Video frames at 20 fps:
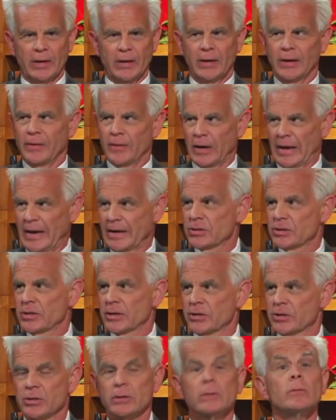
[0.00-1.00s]
In the last
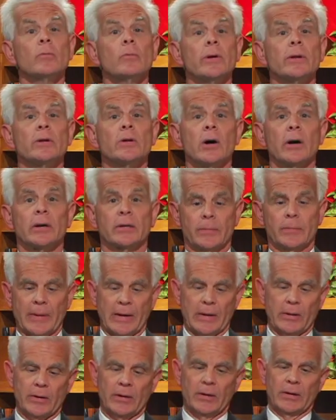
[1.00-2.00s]
section, we talked
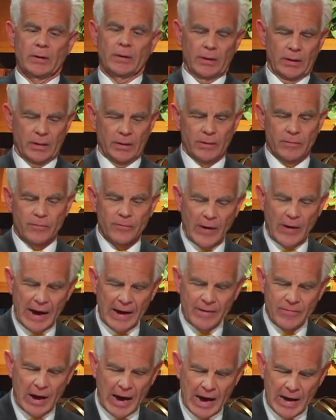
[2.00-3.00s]
about the
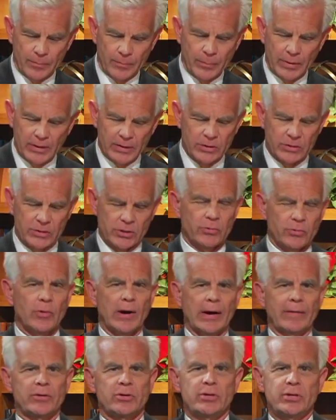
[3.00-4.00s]
5 hot buttons that
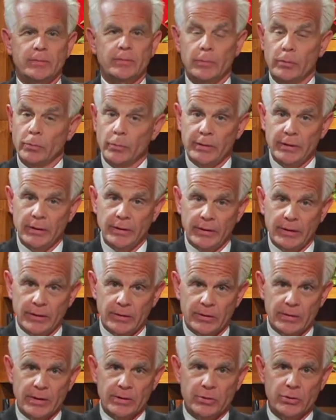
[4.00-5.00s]
drive achievement. We did the
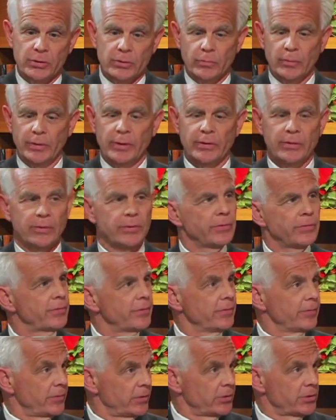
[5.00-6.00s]
introduction. We introduced the
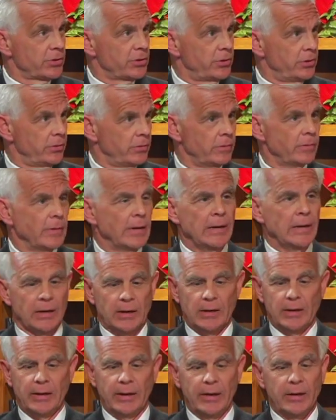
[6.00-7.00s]
first 2,
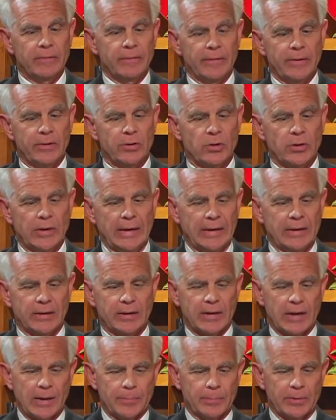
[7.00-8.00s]
innovation and
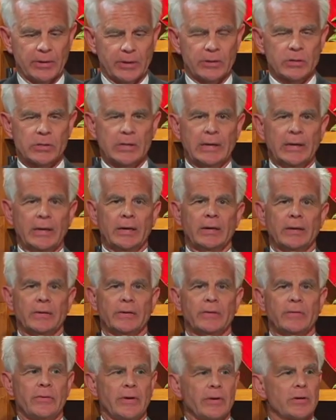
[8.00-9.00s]
competence. And in
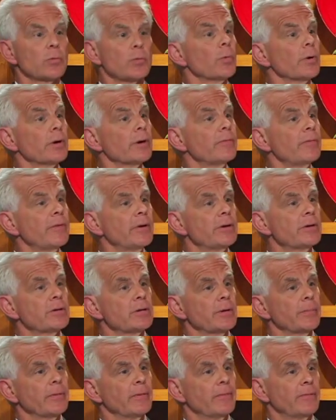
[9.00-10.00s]
this section, we're going to finish
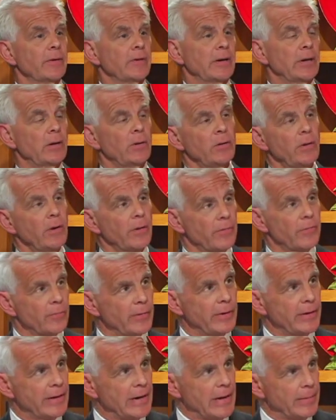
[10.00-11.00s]
up the final
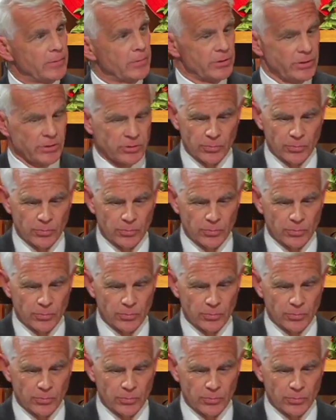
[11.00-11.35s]
3 competencies.